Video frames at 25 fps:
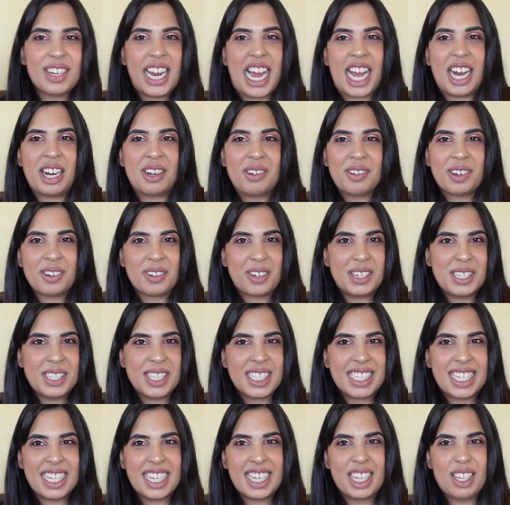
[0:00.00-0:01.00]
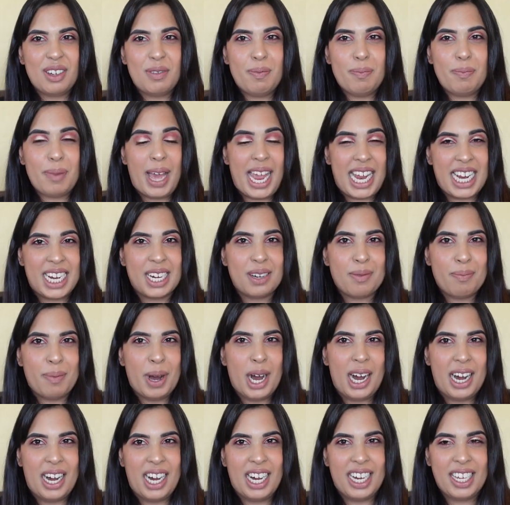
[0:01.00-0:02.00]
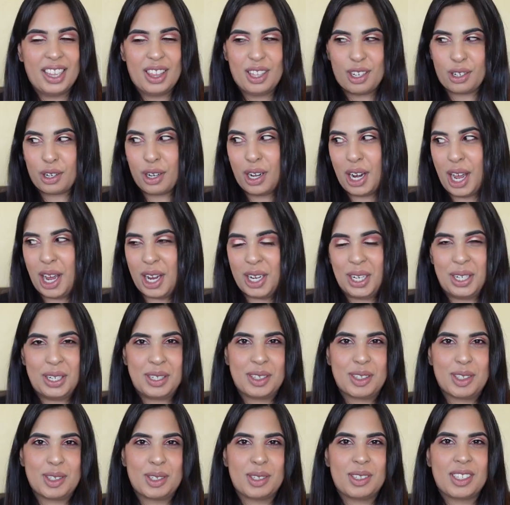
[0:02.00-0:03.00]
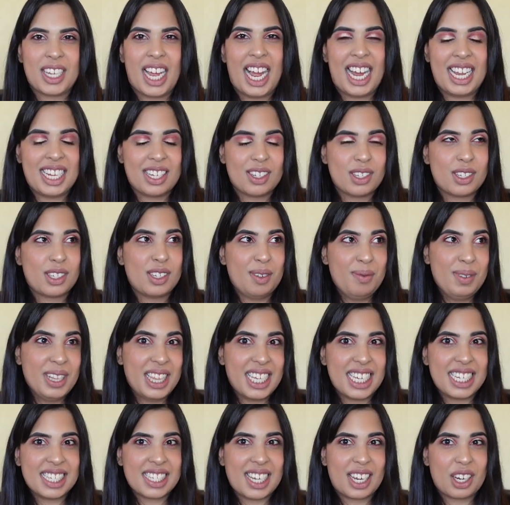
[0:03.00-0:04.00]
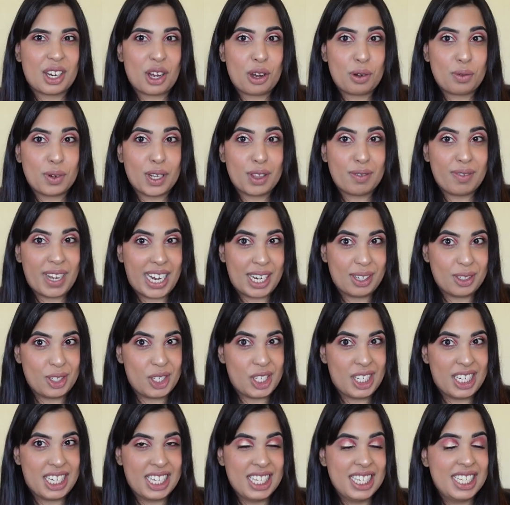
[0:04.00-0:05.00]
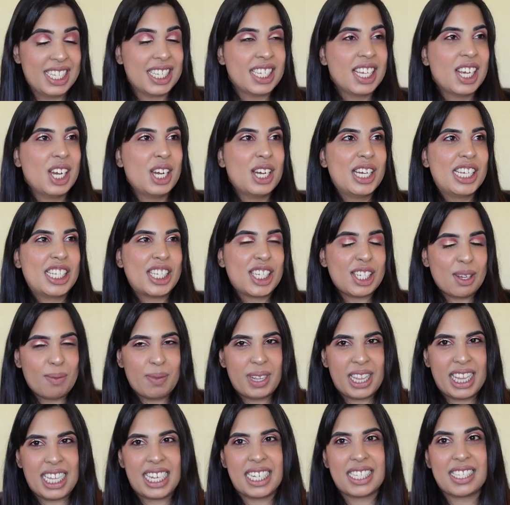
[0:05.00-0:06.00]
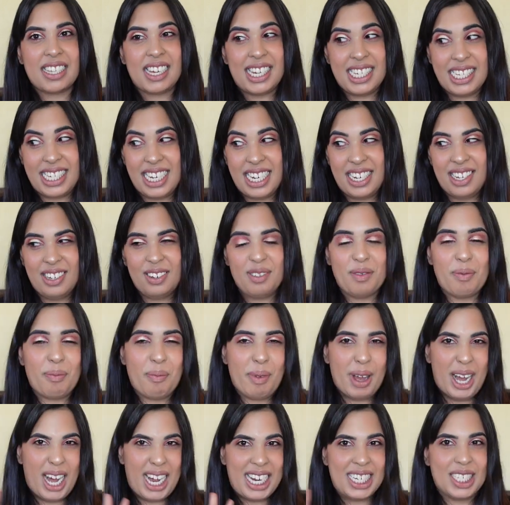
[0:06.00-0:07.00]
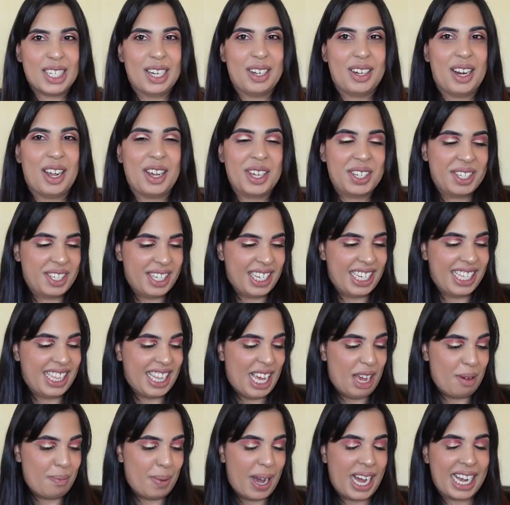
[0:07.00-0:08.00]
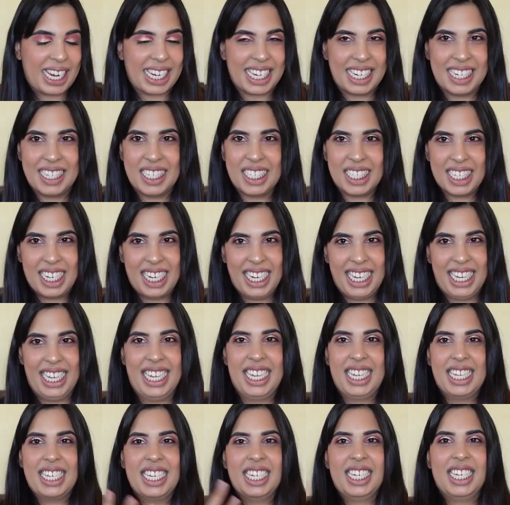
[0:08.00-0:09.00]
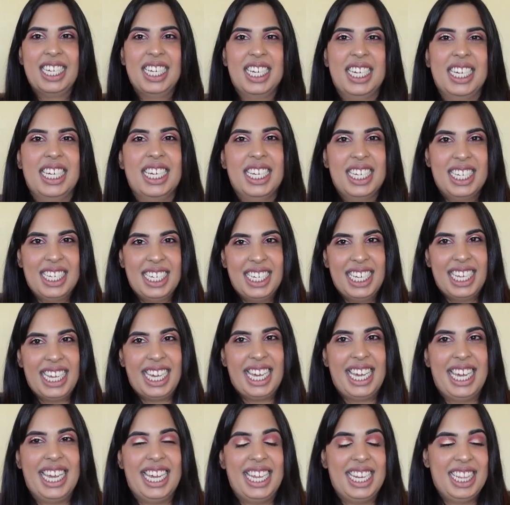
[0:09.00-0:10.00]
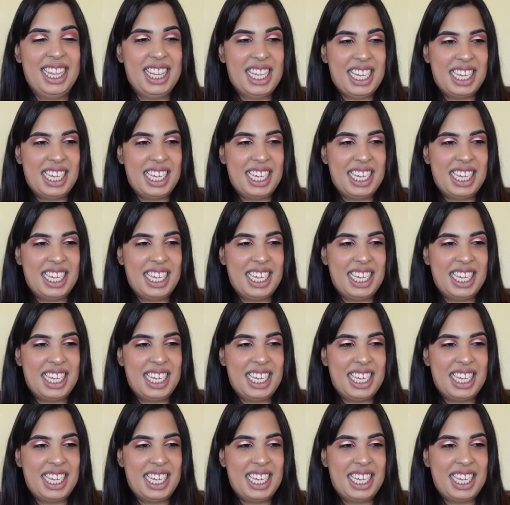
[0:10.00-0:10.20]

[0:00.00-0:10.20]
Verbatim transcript: now we're on to the main part, the clothes. And some of these I got with vouchers, some of these I didn't, but I don't know their package like in